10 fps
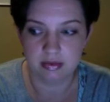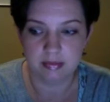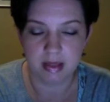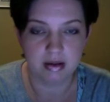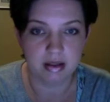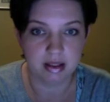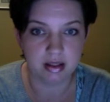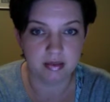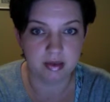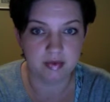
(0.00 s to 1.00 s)
balcony
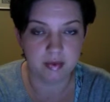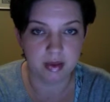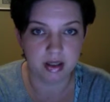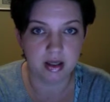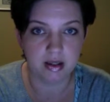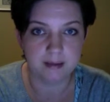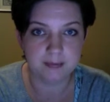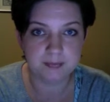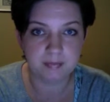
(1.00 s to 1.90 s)
or whatever you want to call it.